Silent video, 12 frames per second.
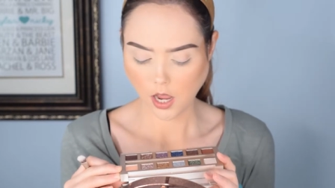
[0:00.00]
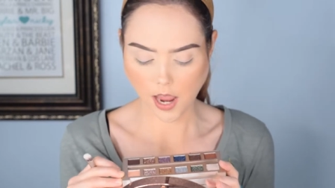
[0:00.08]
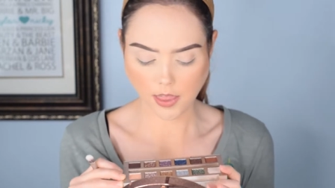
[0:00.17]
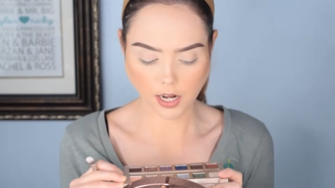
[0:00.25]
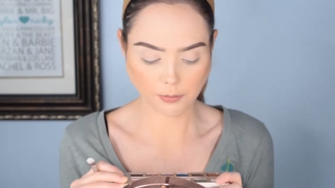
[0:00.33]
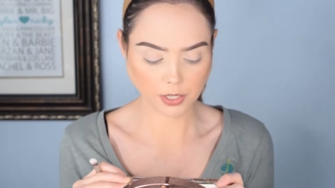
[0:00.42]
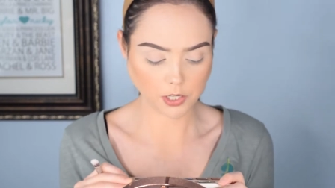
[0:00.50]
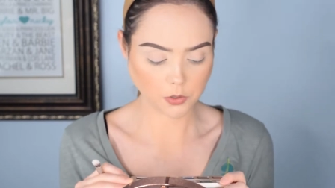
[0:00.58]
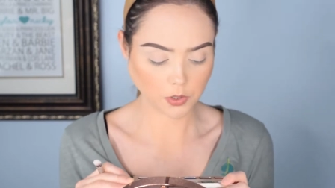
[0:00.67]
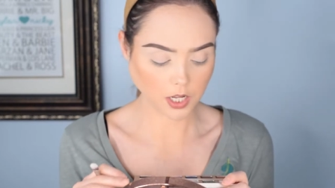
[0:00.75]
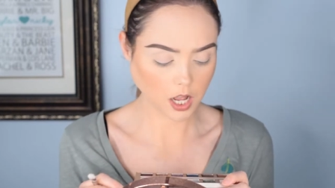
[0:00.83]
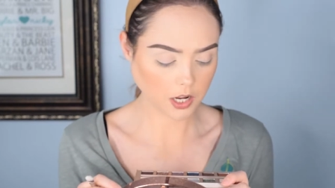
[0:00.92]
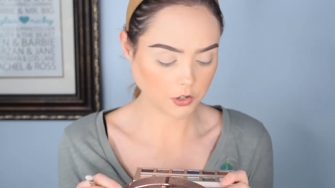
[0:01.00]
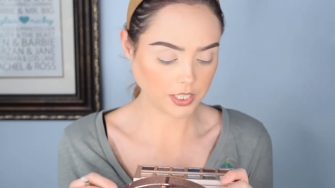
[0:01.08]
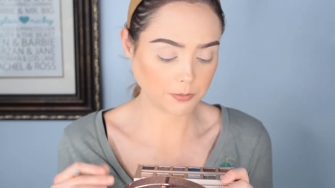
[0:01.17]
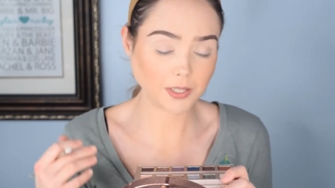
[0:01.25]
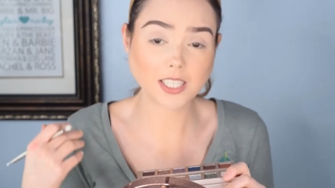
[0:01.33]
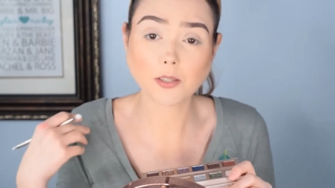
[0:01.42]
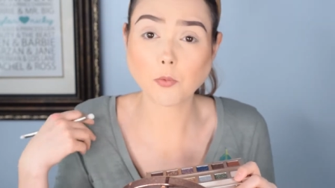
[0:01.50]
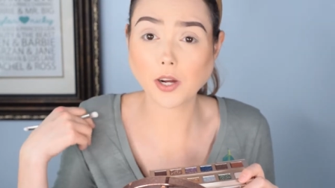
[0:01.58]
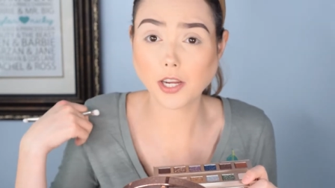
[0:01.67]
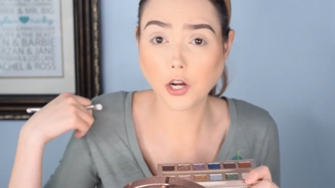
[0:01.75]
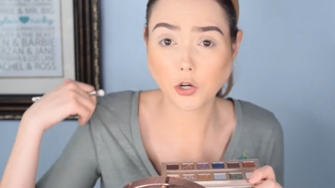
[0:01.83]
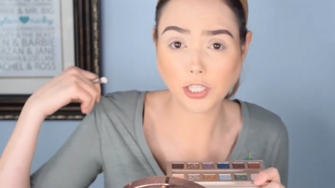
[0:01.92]
and then I'm gonna do a cut crease. And because I'm
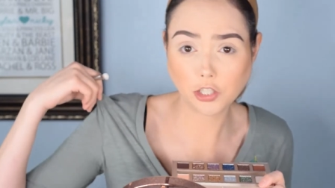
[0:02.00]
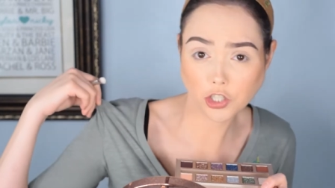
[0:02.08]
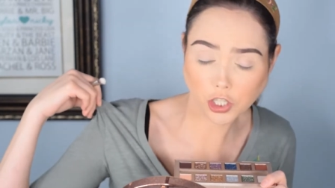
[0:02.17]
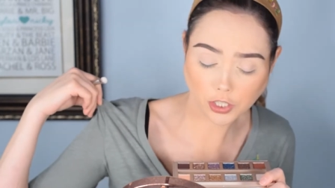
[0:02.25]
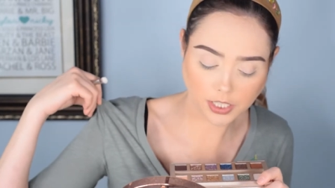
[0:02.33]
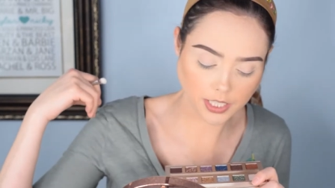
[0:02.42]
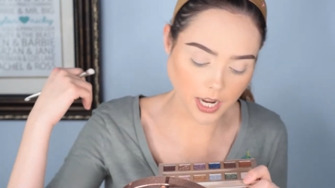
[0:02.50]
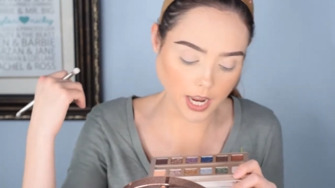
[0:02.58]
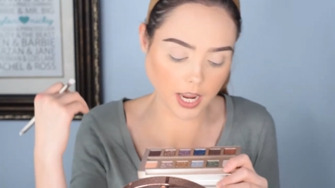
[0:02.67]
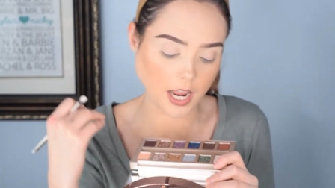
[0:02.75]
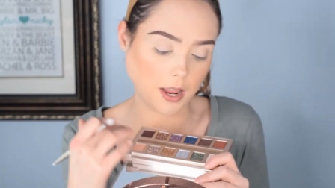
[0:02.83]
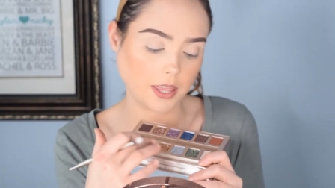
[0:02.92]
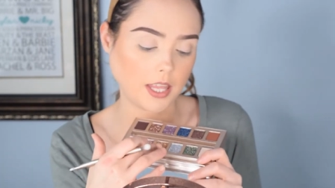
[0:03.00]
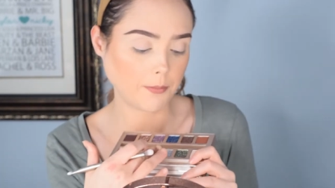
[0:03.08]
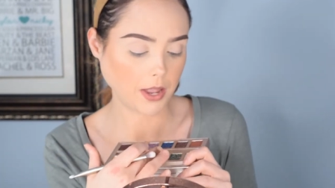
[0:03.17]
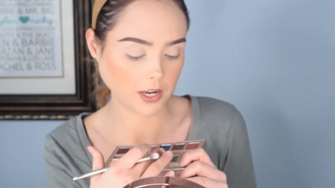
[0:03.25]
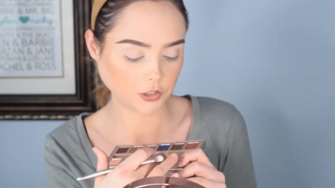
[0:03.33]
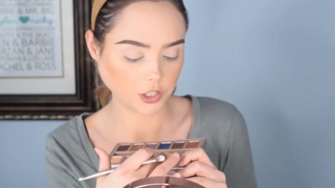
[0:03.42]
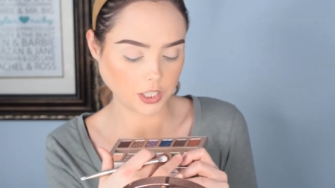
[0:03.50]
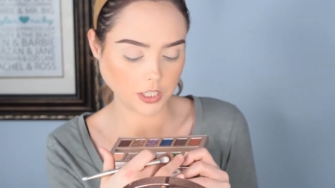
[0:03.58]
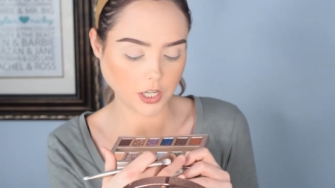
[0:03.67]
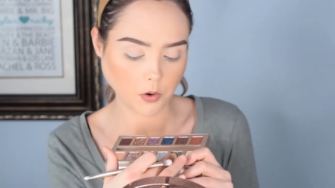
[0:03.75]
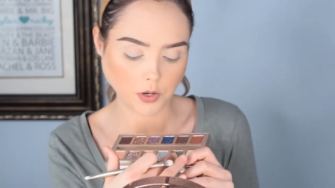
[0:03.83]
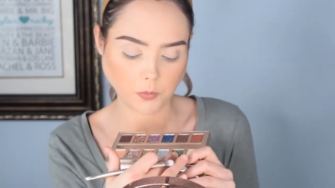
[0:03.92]
wearing a green shirt today, I think I'm actually
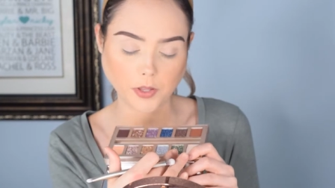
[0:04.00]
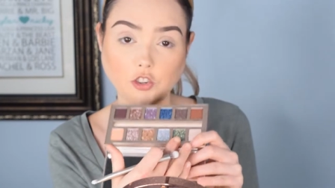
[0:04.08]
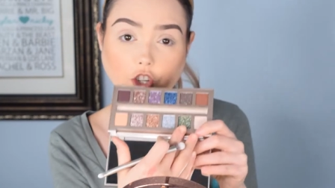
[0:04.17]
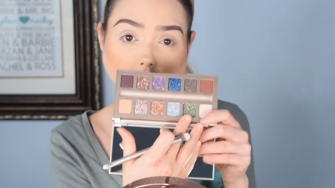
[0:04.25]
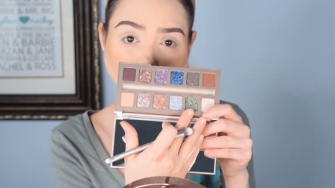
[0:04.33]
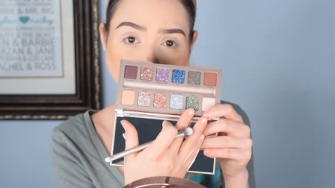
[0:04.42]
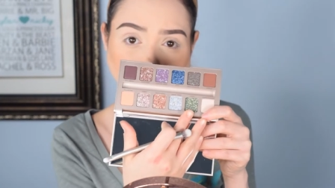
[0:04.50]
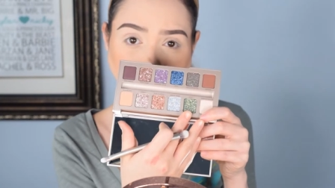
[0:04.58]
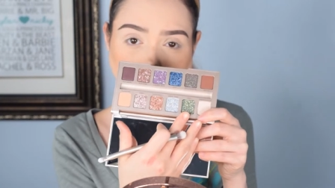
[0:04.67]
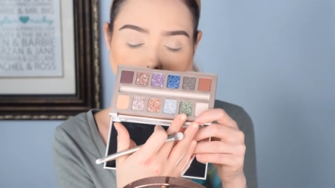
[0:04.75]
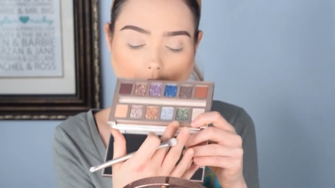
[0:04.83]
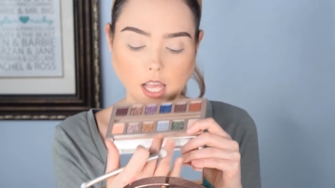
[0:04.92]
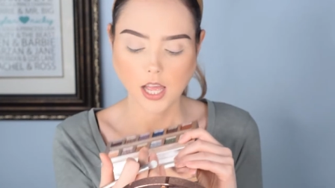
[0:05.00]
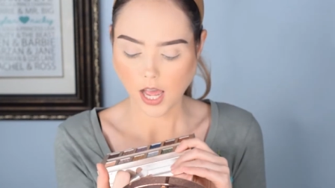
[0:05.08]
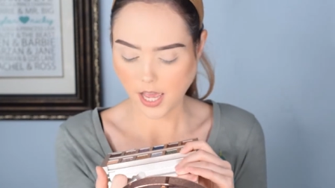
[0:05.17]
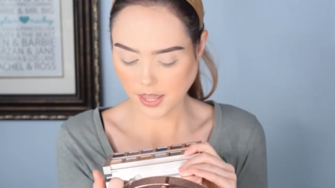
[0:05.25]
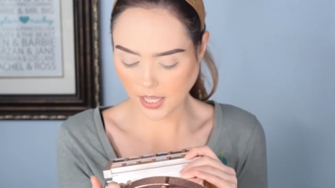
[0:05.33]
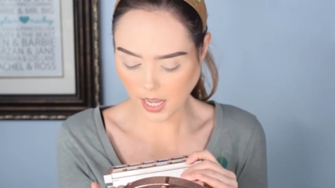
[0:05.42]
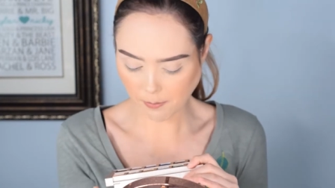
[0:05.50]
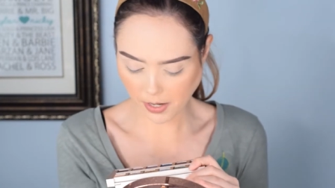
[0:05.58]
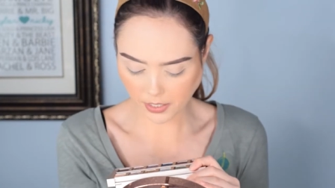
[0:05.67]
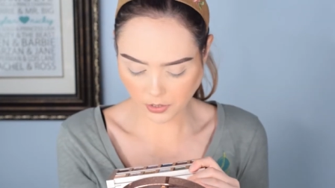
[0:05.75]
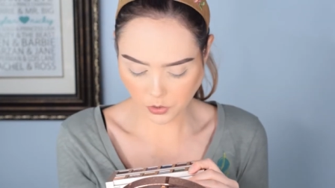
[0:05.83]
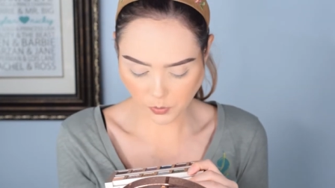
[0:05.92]
gonna go in with Jade. I think I
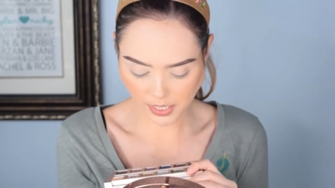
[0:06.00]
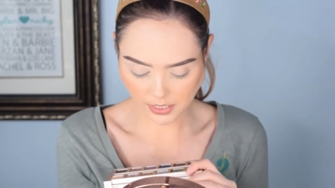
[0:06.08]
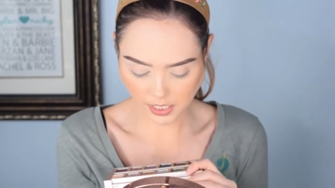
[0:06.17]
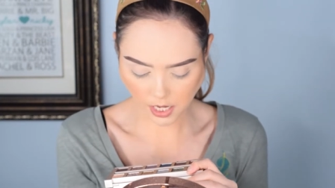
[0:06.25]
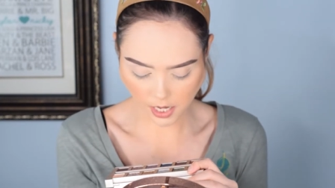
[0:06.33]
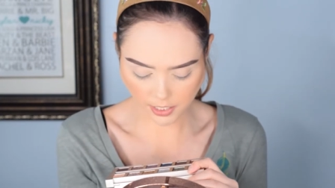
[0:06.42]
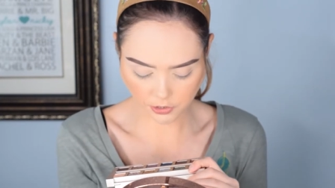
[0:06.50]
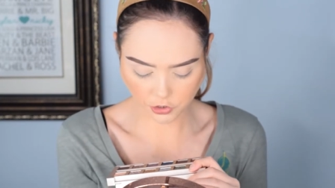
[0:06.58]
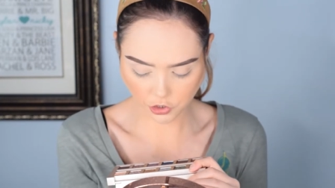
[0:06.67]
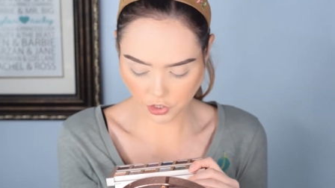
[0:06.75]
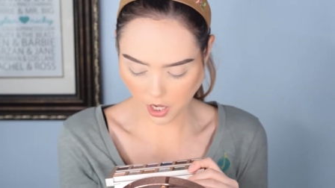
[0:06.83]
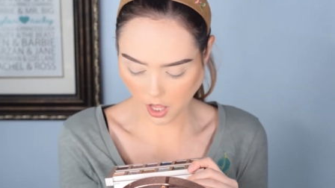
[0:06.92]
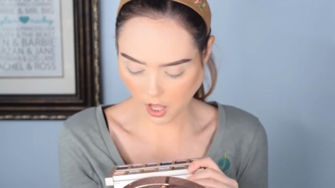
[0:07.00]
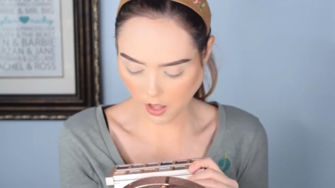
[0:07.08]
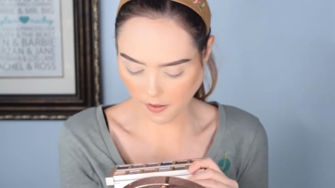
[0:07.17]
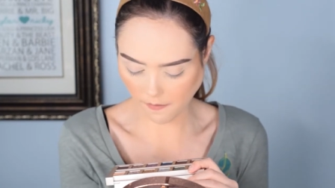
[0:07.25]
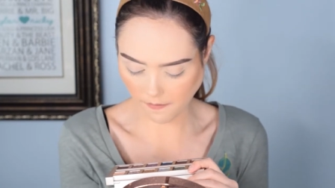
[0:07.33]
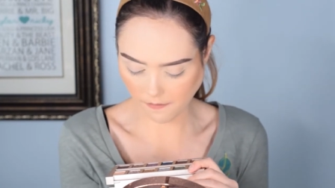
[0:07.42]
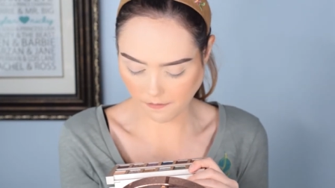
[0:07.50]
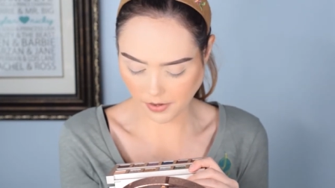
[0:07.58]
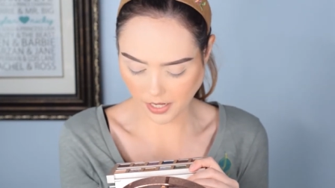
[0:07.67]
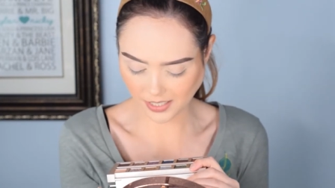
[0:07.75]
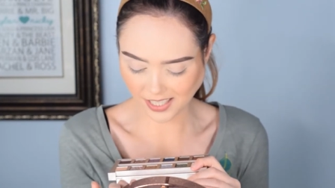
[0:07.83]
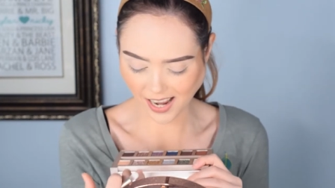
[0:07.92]
might do a touch of
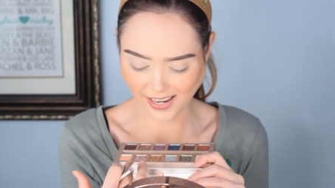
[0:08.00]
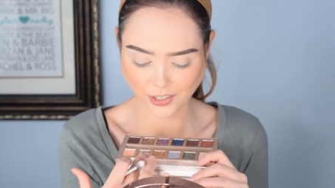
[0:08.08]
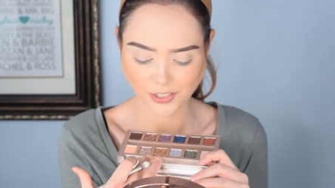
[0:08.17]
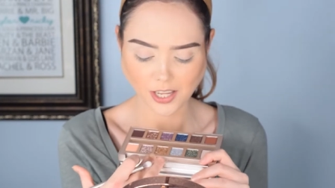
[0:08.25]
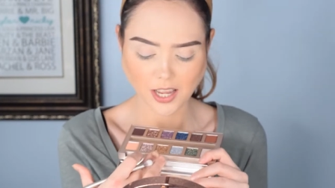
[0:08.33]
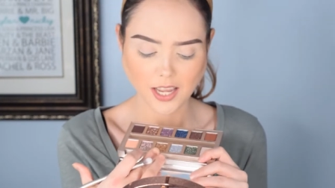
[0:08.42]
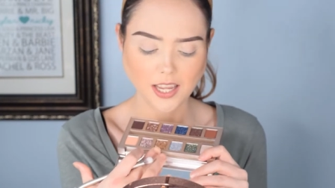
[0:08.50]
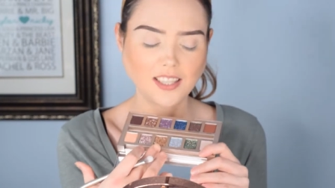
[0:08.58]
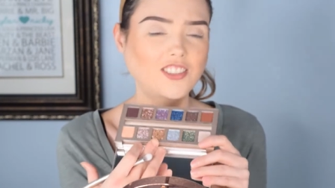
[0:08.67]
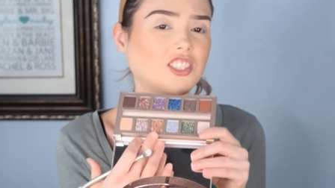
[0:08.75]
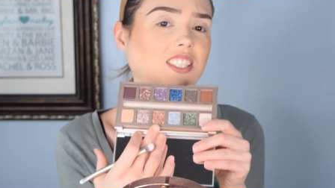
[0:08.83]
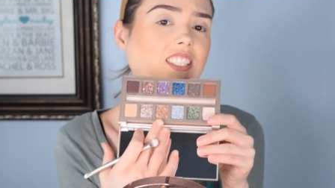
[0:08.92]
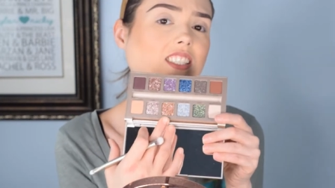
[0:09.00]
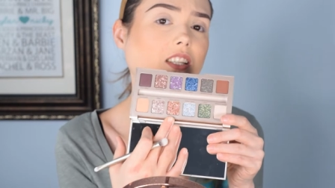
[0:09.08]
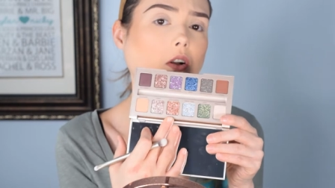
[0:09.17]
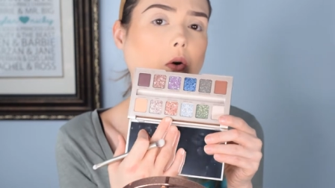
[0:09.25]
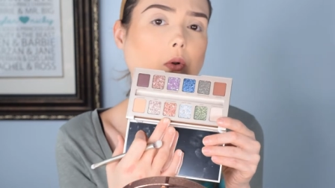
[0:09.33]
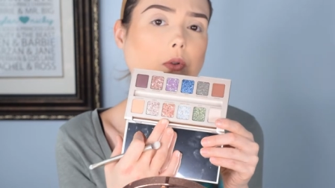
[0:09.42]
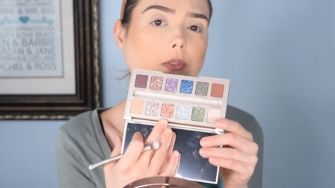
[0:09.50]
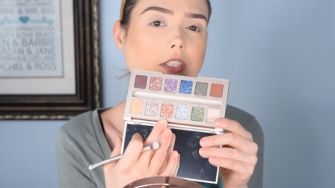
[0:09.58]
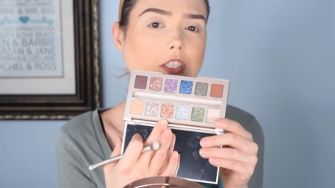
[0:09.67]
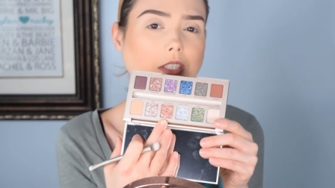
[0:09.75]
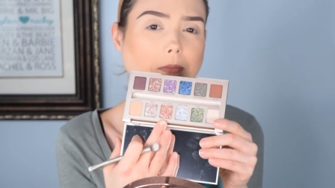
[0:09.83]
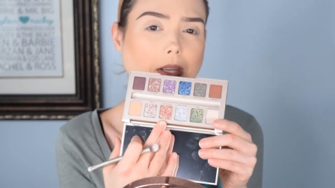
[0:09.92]
Tiger's Eye, just the gold,
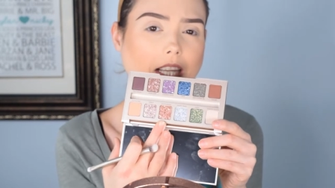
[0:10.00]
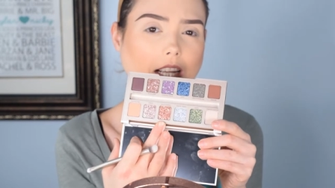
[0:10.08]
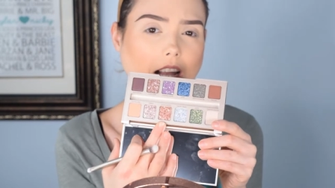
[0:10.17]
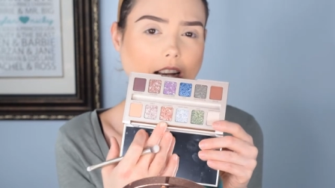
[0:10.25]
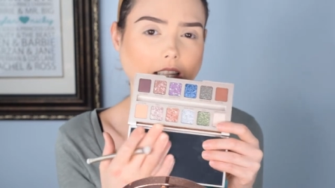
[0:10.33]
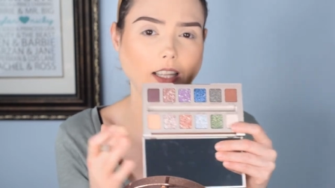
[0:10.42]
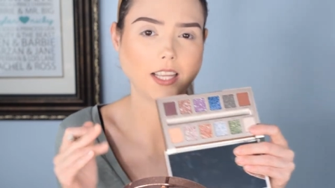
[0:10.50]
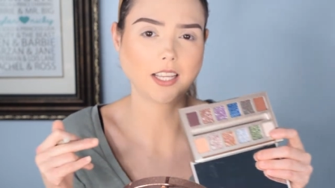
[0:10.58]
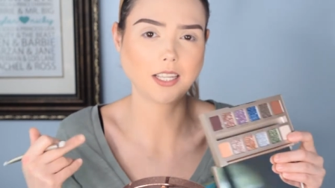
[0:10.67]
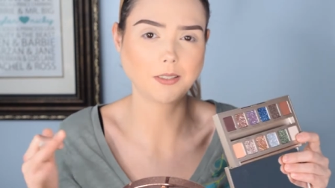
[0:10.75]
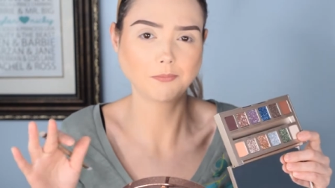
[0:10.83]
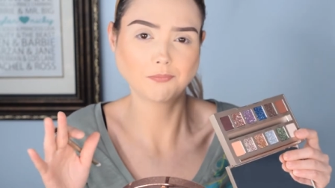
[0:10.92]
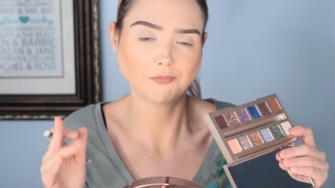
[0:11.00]
just to make it kind of like,